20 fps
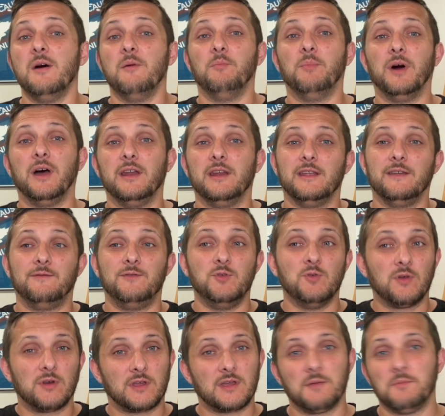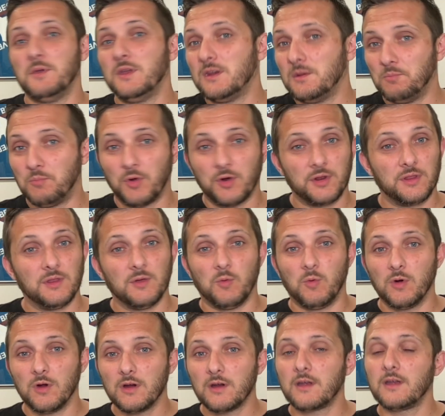But if you want to come in and put in the
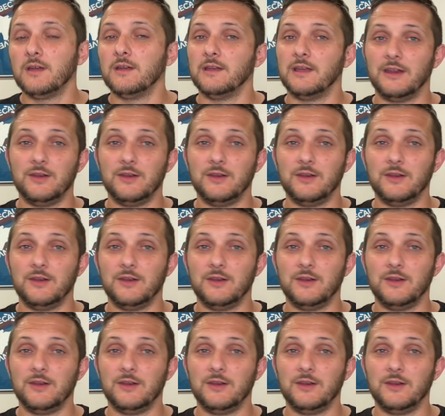work